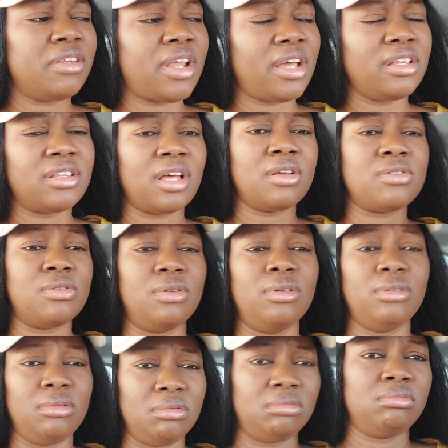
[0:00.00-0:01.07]

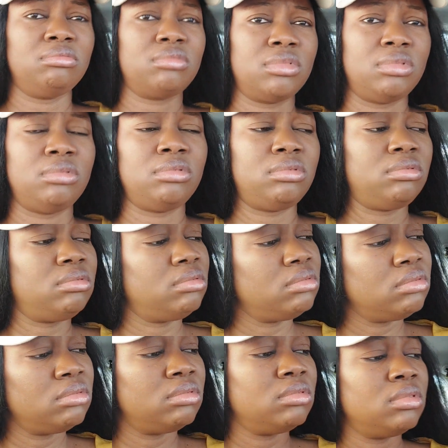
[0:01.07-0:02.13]

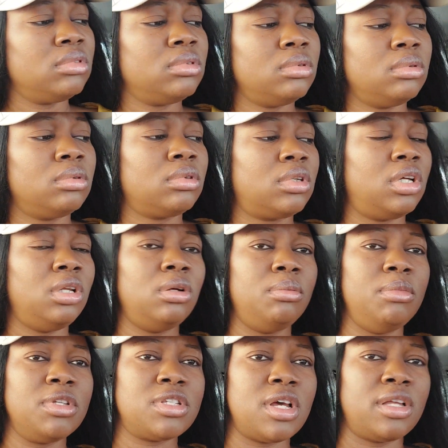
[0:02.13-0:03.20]
9,000
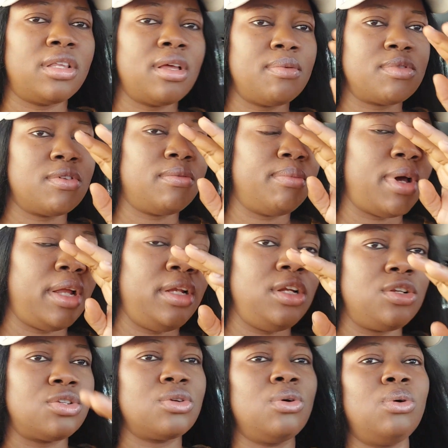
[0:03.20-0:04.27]
kilometers in terms of
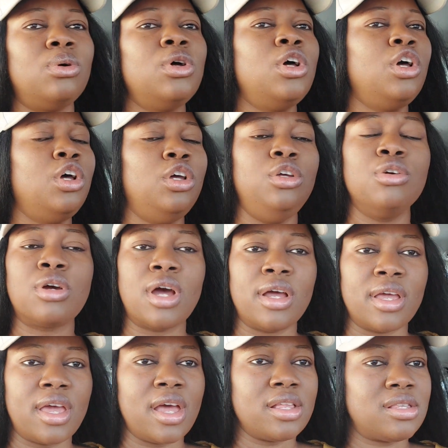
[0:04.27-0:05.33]
mileage. So you
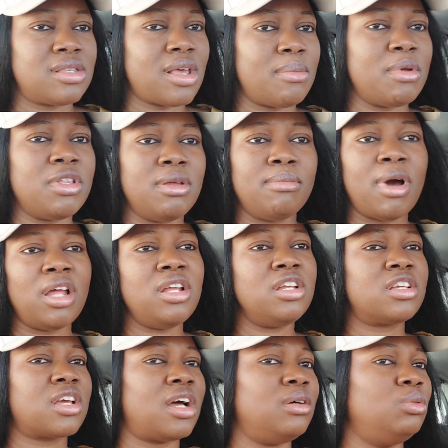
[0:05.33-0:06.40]
can get, the
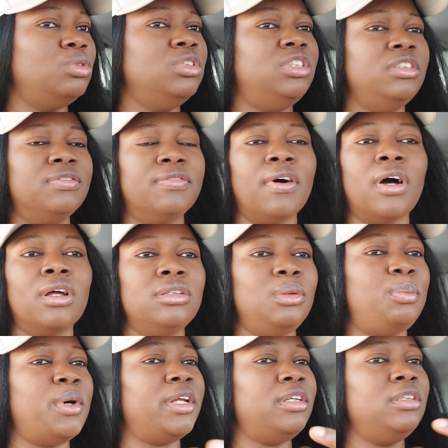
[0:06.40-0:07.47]
mileage will differ
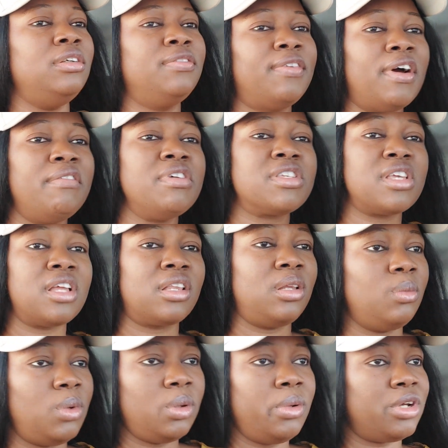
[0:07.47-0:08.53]
depending.
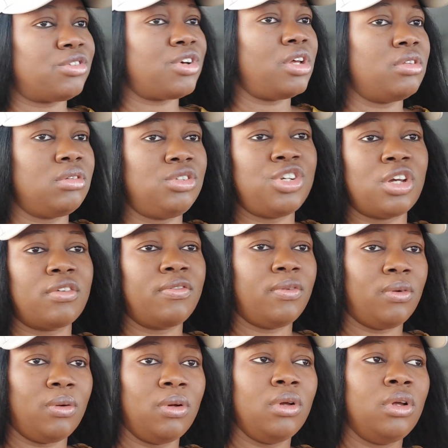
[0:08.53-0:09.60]
Recently we were trying to check
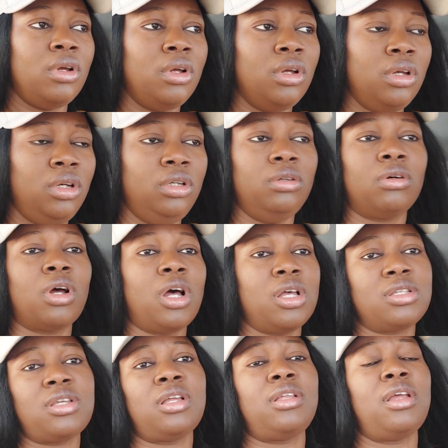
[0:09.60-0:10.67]
for
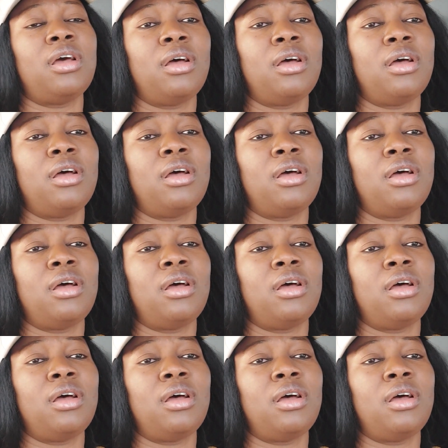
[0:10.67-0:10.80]
cars at